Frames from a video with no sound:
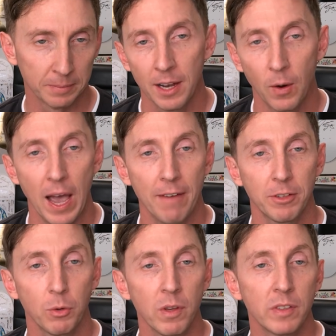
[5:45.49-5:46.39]
Now,
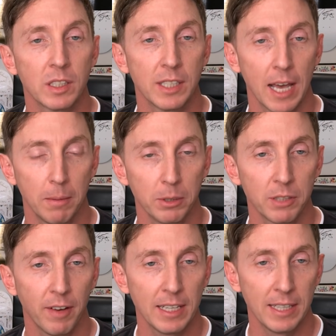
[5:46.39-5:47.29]
after we've
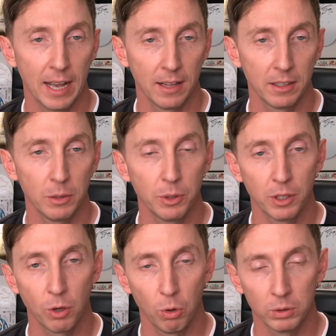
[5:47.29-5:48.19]
established vitality with a
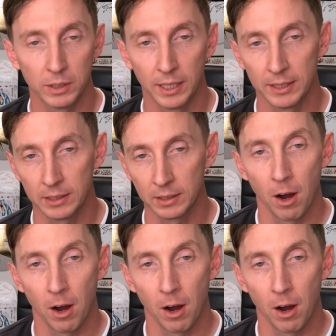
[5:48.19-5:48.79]
cold test,